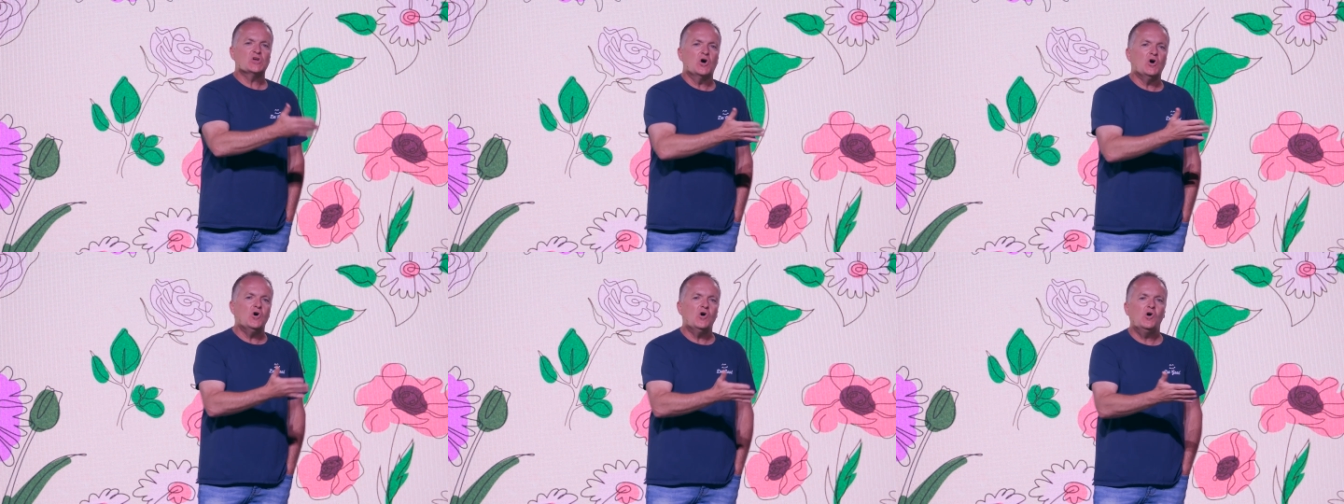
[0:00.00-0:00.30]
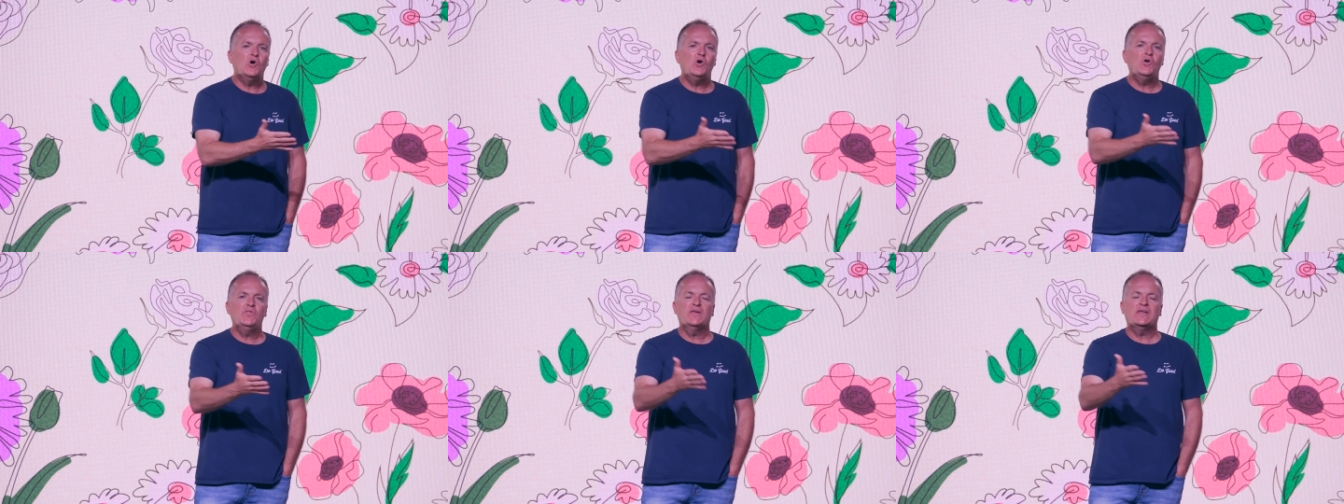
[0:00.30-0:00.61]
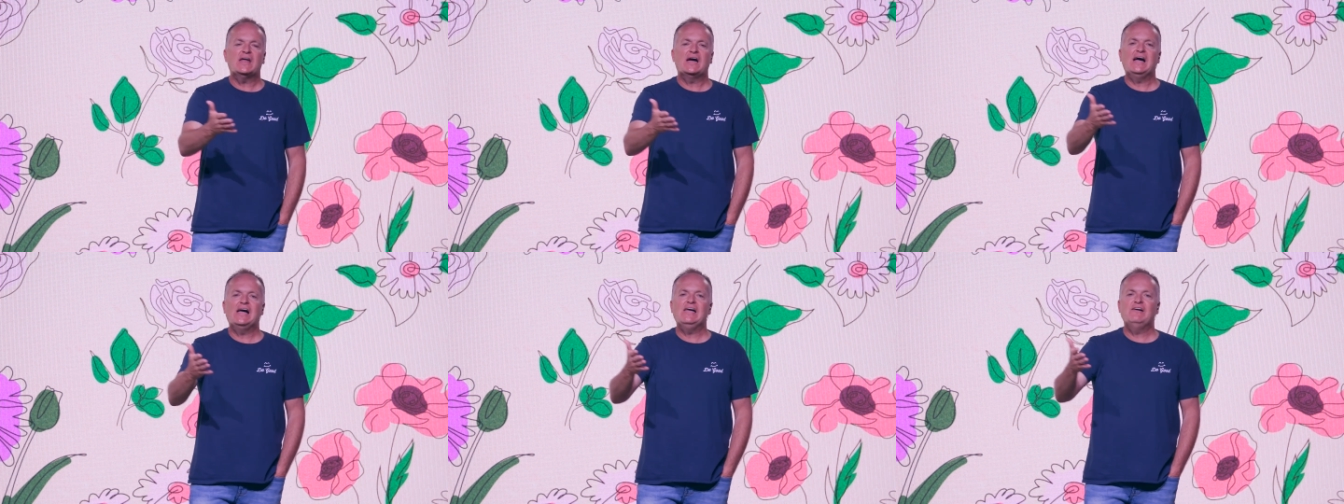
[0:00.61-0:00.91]
all that
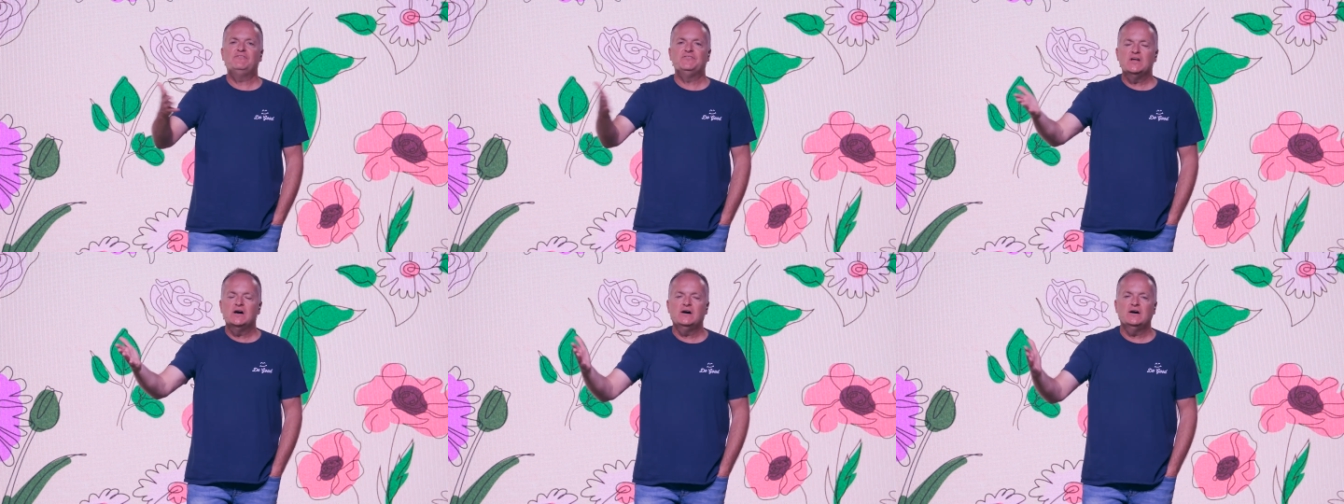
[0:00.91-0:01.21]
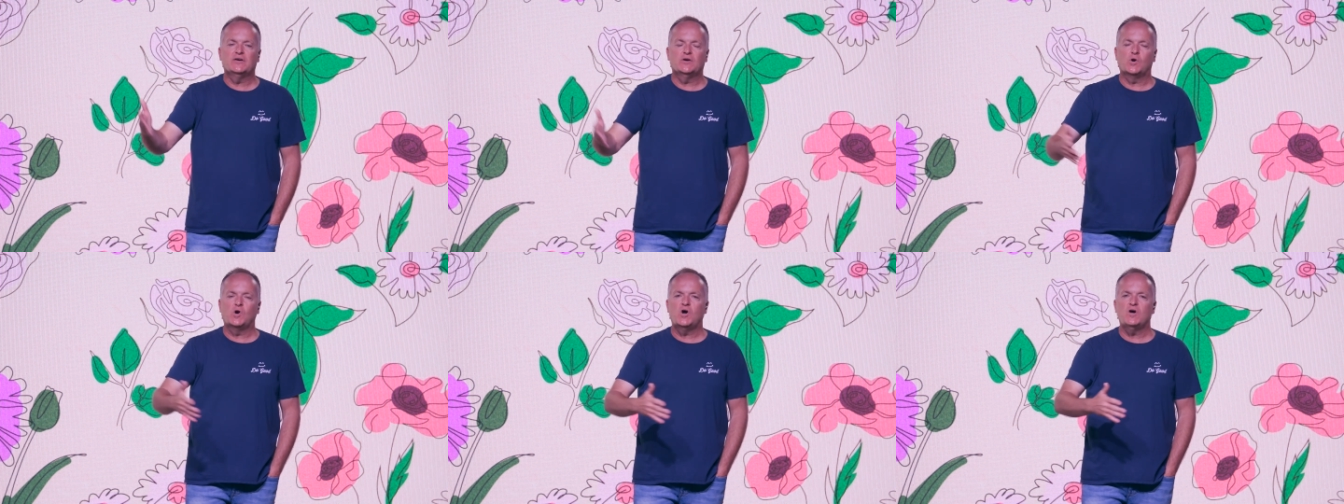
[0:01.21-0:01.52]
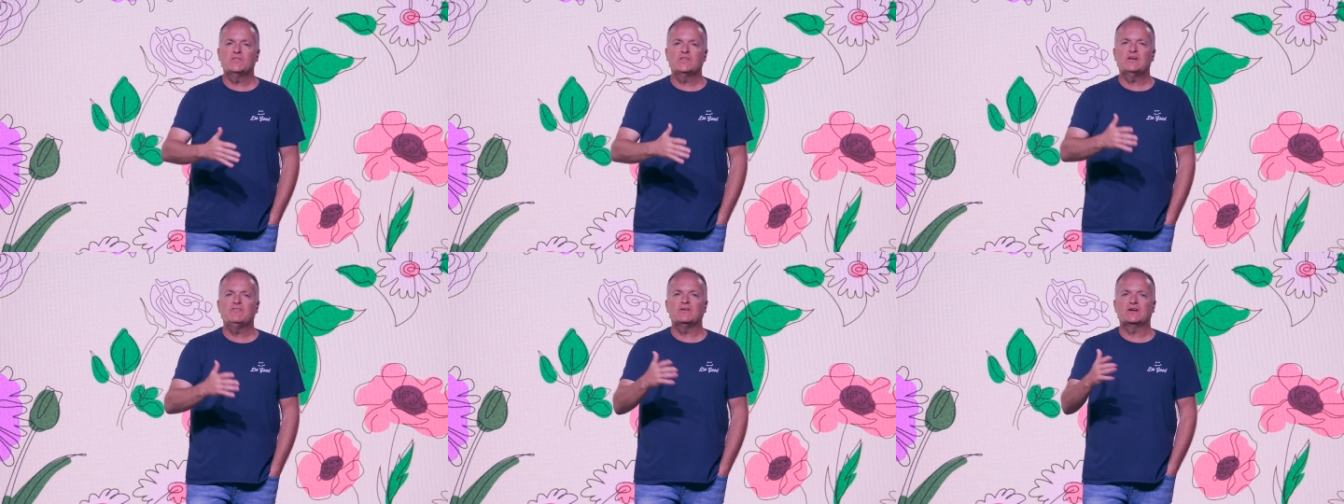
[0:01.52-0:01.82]
I have done or
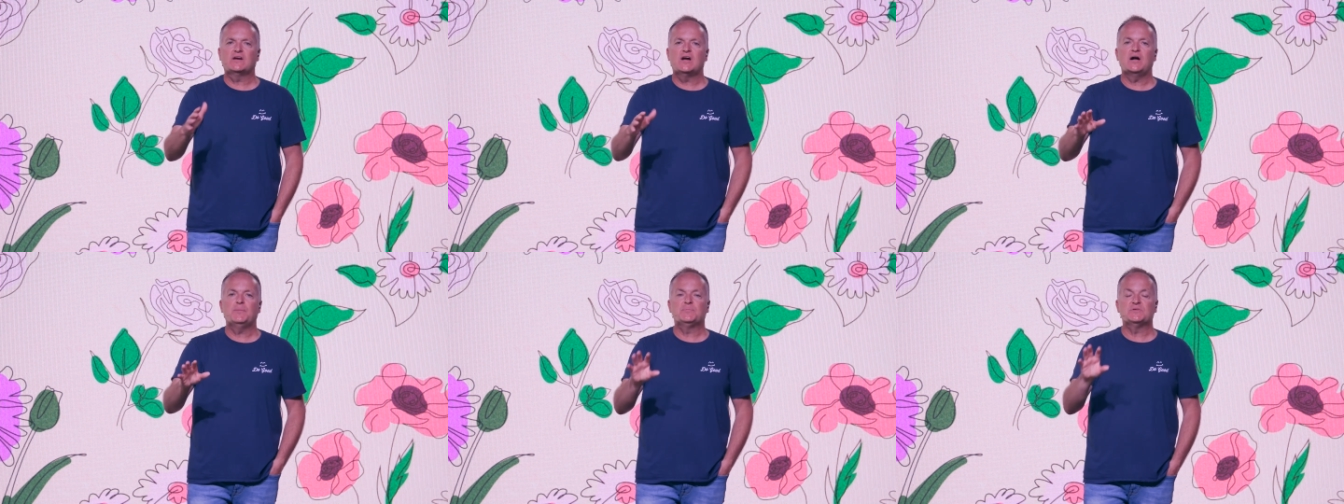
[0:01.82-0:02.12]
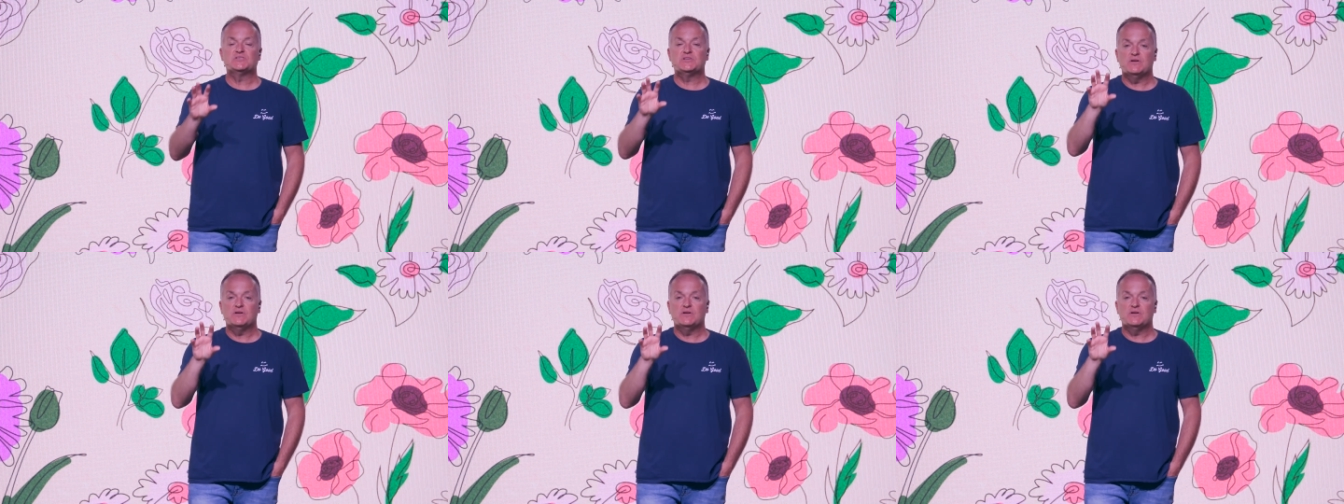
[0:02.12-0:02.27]
all that I've accomplished.